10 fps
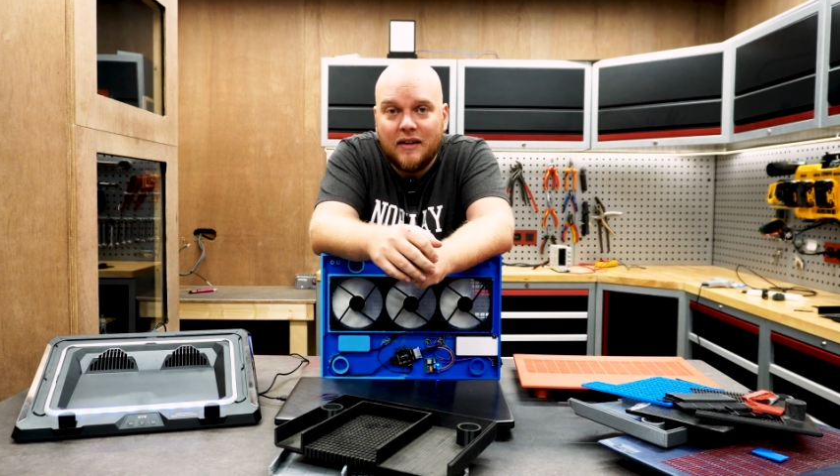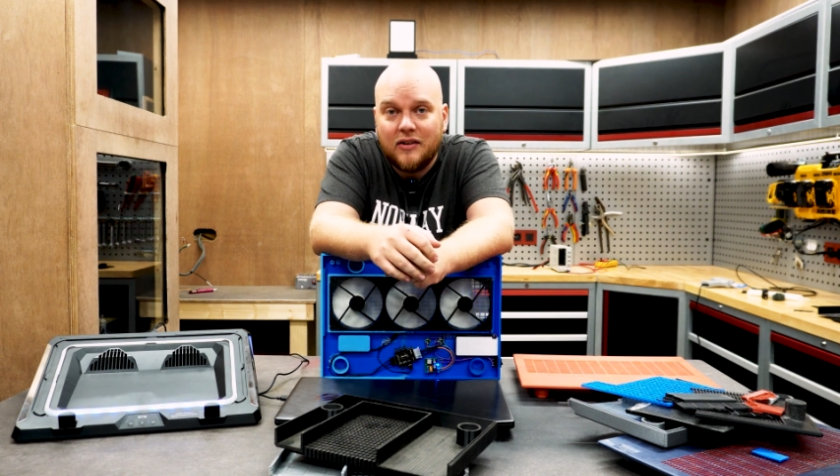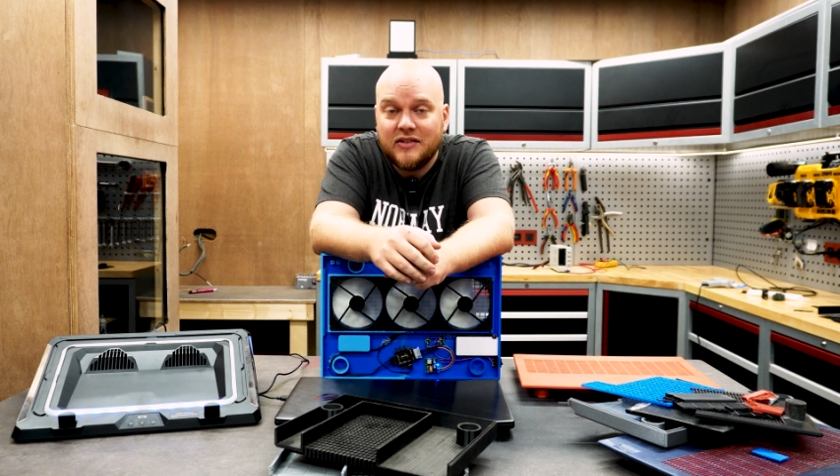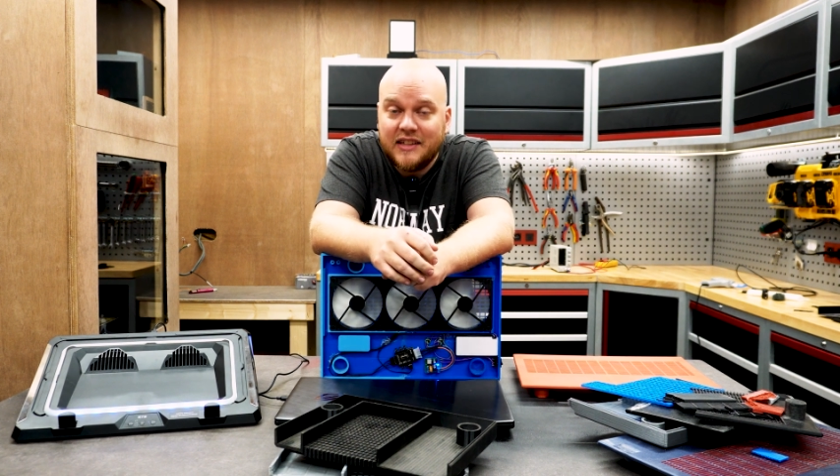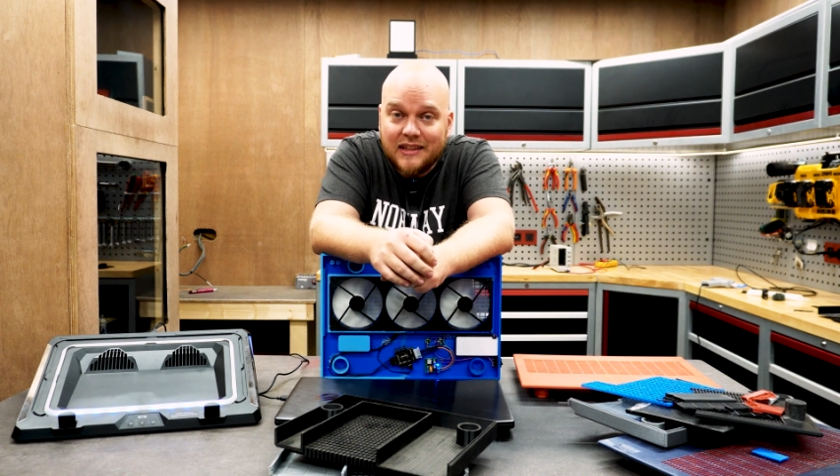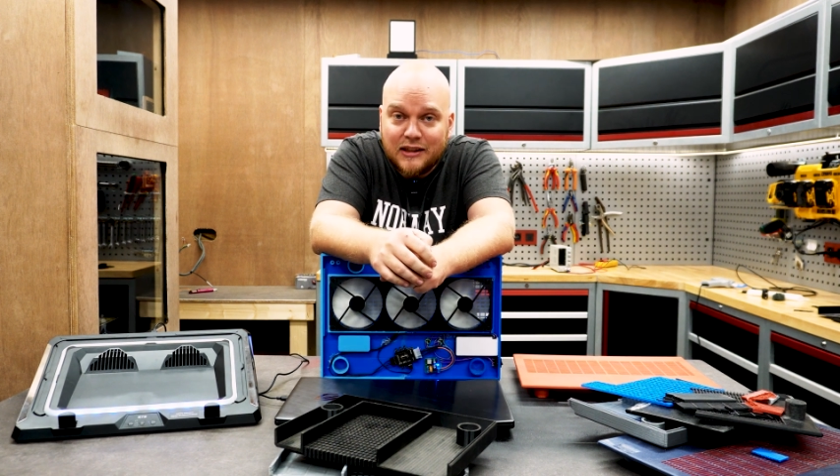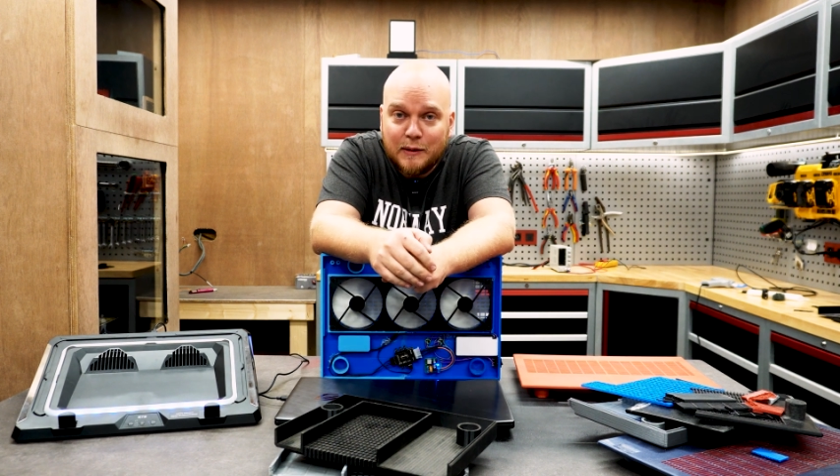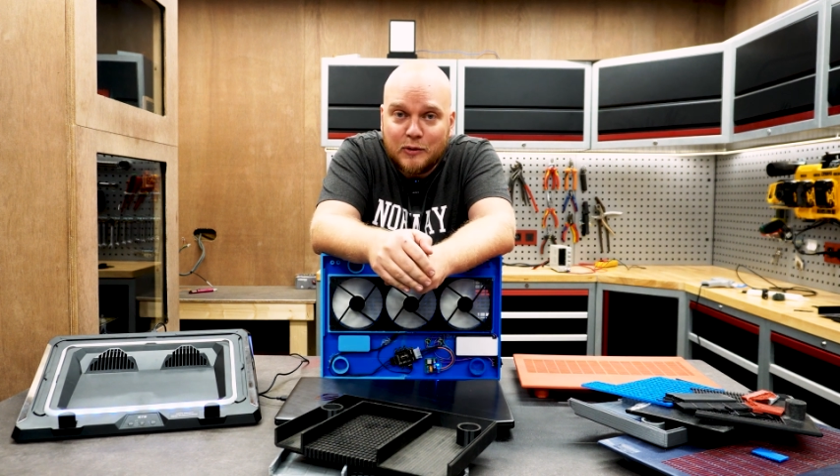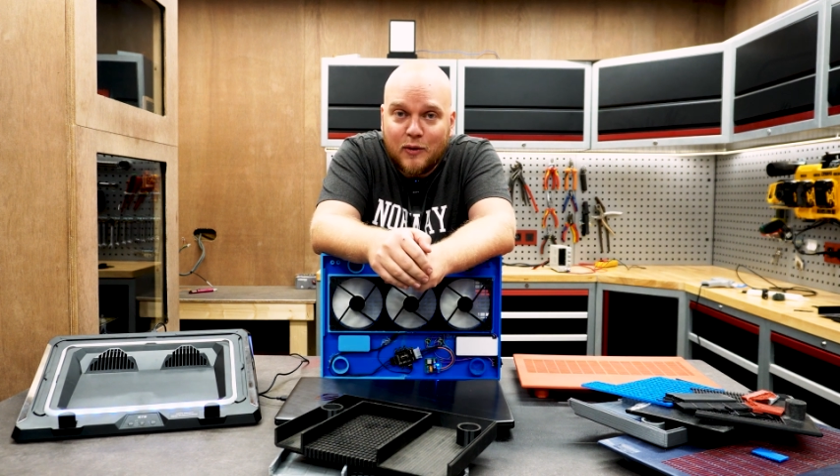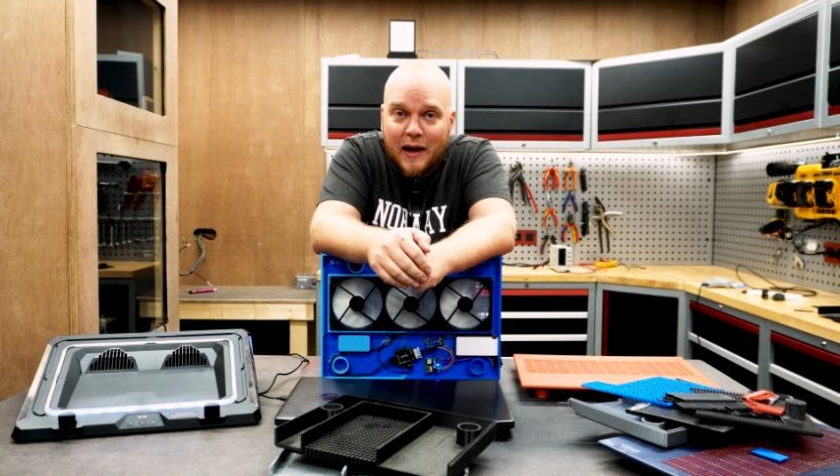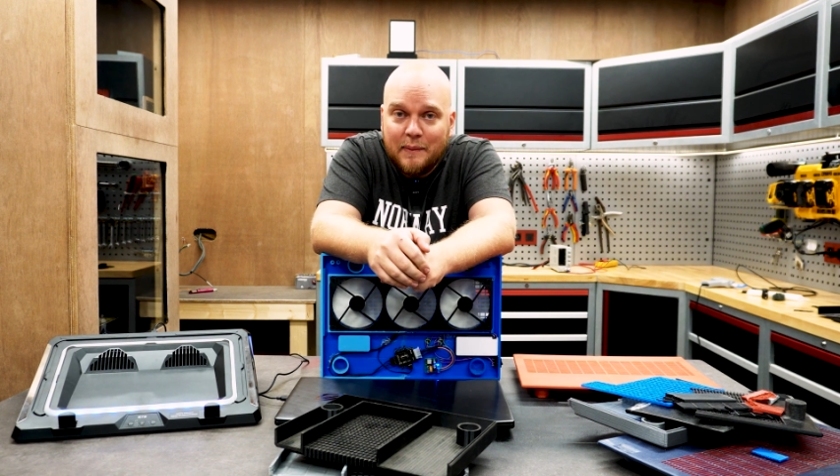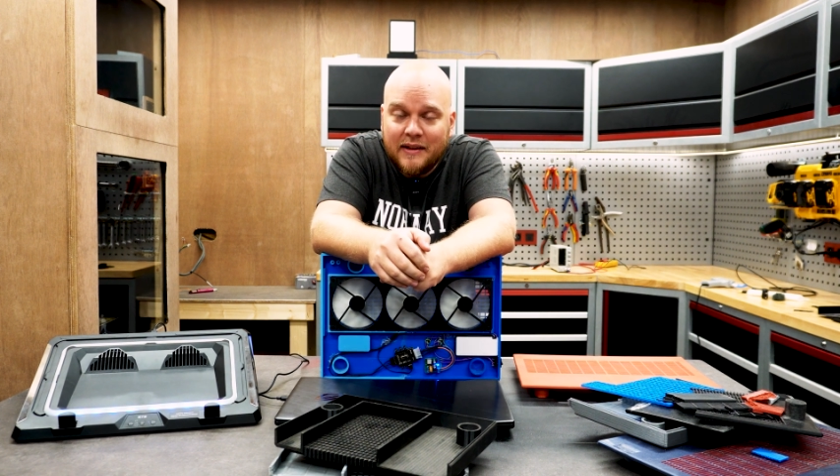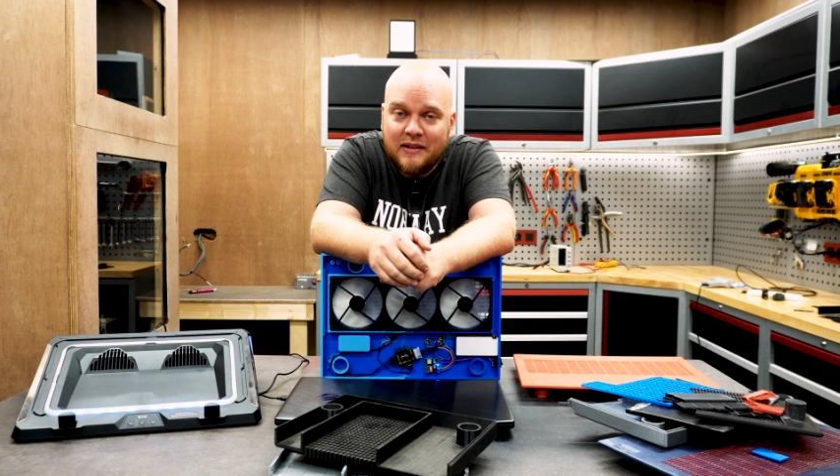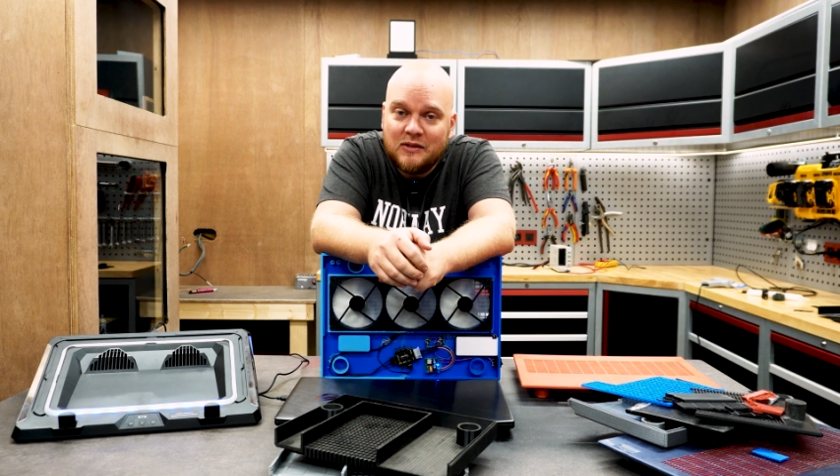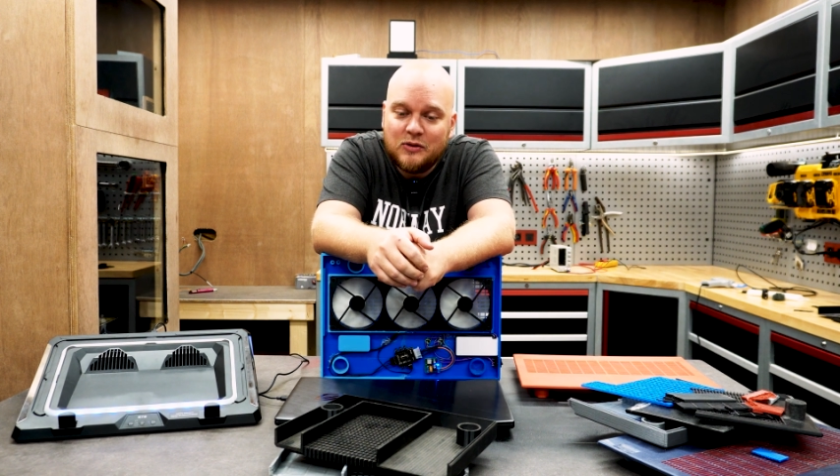Consider
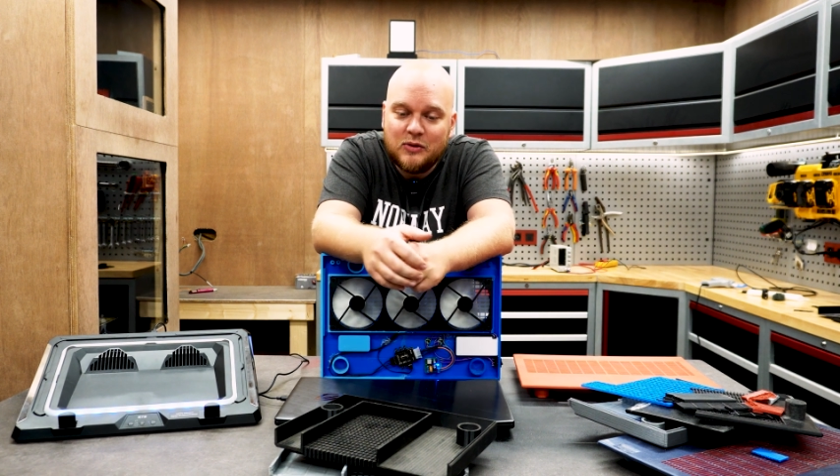subscribing